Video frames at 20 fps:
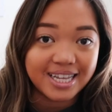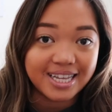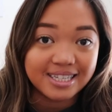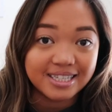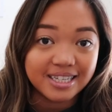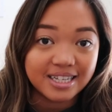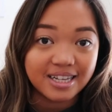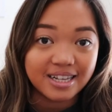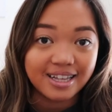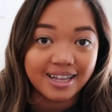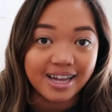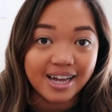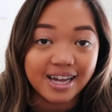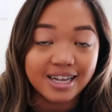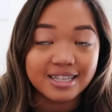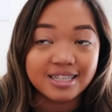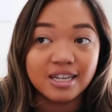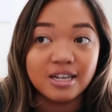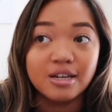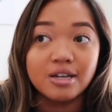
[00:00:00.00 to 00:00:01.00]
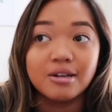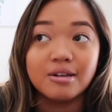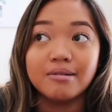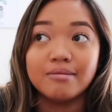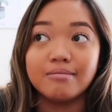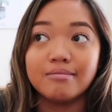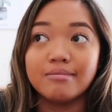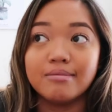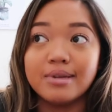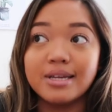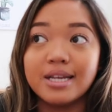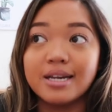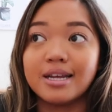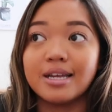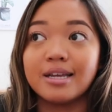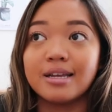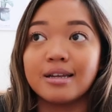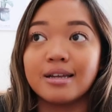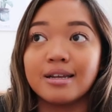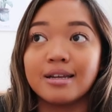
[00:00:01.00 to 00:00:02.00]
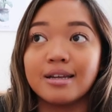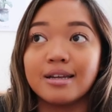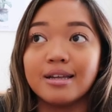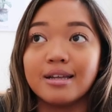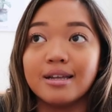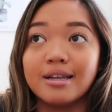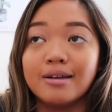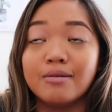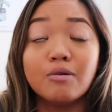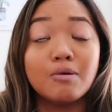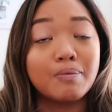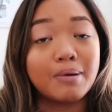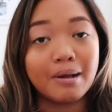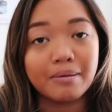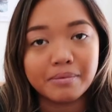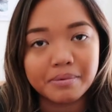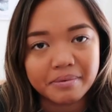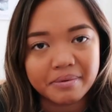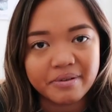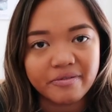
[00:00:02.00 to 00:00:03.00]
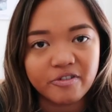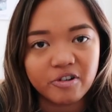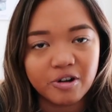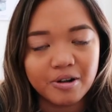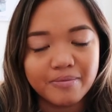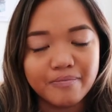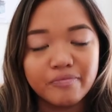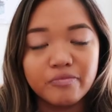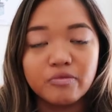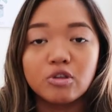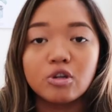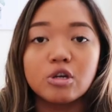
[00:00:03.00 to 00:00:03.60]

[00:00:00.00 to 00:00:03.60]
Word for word: an easy class, meaning it will probably be full.